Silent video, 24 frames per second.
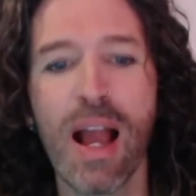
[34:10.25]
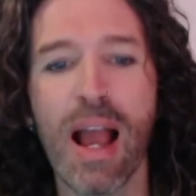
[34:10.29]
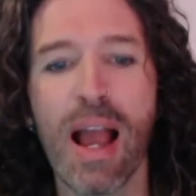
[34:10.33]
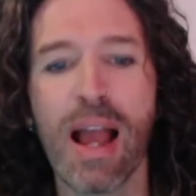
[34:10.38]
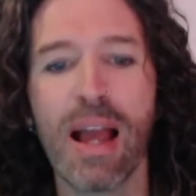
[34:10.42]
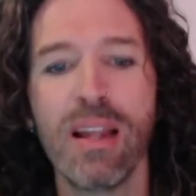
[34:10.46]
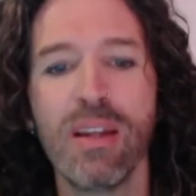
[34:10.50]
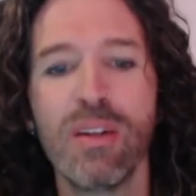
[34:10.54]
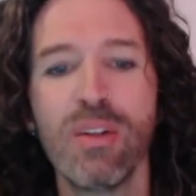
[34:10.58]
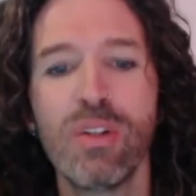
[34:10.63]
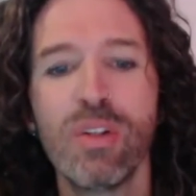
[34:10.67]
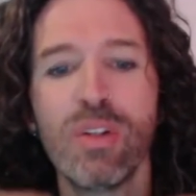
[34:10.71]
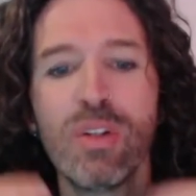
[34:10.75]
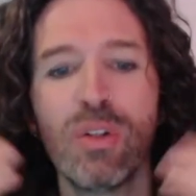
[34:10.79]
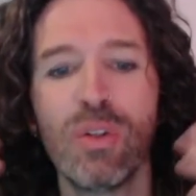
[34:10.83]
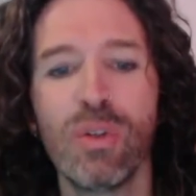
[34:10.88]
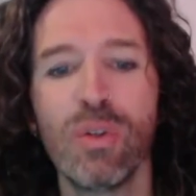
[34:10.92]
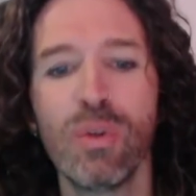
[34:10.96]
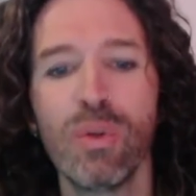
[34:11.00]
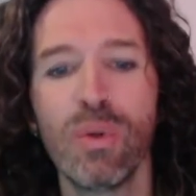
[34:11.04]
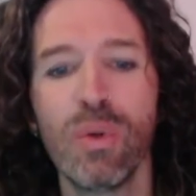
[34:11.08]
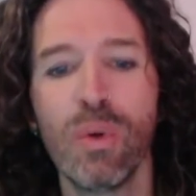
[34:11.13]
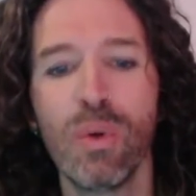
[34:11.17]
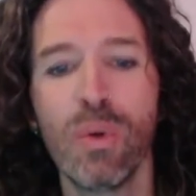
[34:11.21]
and
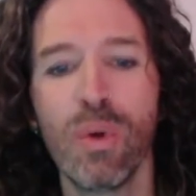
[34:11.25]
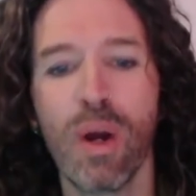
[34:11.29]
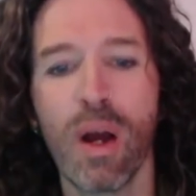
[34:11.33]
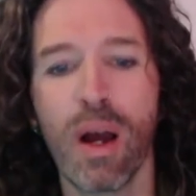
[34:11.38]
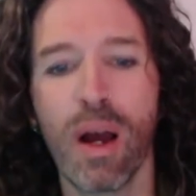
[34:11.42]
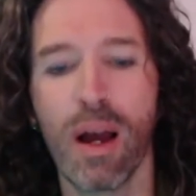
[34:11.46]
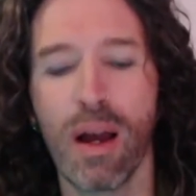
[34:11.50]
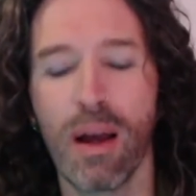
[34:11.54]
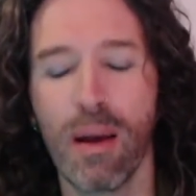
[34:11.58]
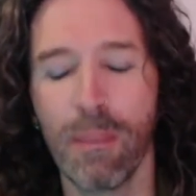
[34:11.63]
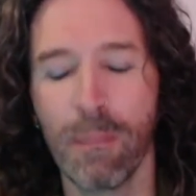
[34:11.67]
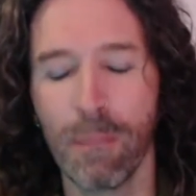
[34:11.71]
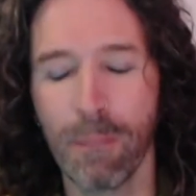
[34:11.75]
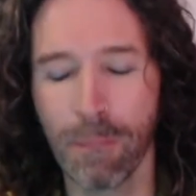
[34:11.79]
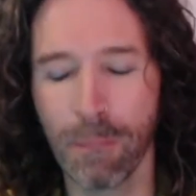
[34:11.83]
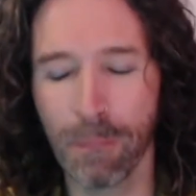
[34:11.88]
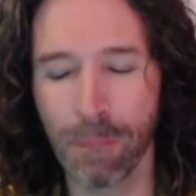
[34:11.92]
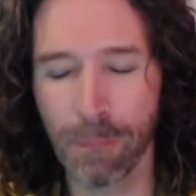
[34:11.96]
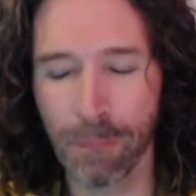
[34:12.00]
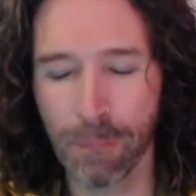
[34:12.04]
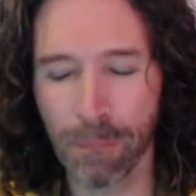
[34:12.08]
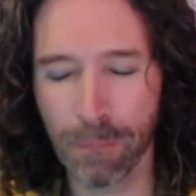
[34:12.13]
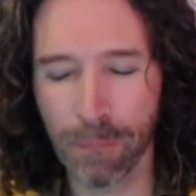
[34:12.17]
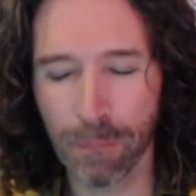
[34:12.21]
to
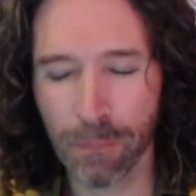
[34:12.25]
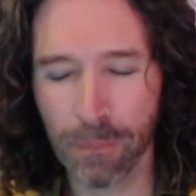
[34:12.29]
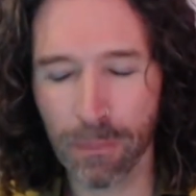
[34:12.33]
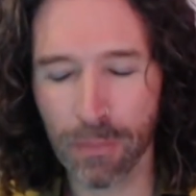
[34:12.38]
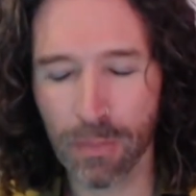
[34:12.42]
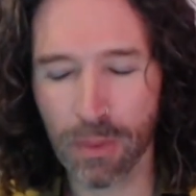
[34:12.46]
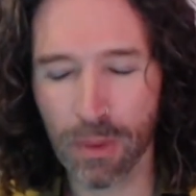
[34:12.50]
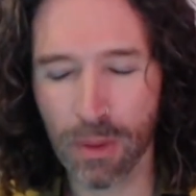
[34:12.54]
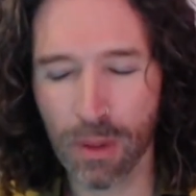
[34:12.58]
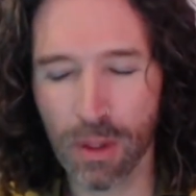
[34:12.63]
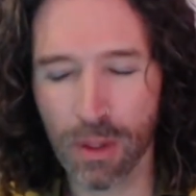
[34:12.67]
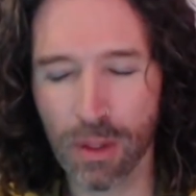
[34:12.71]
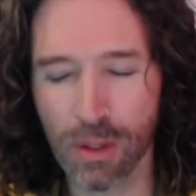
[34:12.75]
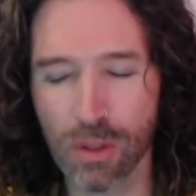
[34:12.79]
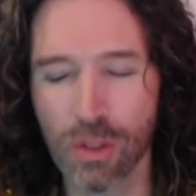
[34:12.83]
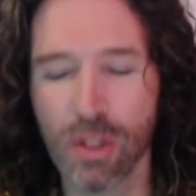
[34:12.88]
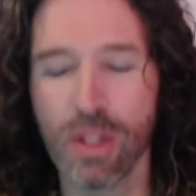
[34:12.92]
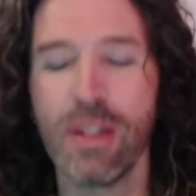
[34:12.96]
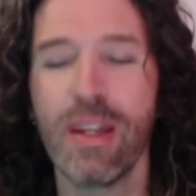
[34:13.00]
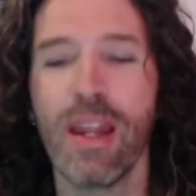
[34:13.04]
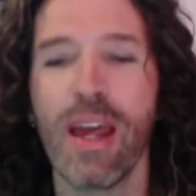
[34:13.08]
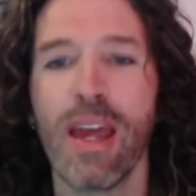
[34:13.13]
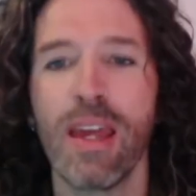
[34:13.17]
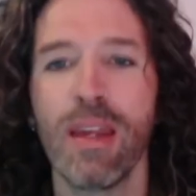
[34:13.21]
um,
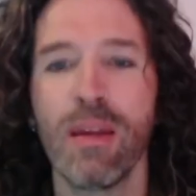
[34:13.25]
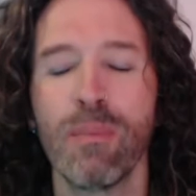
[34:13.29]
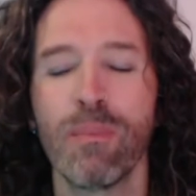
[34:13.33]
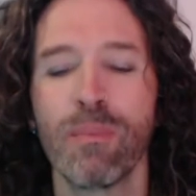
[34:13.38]
today.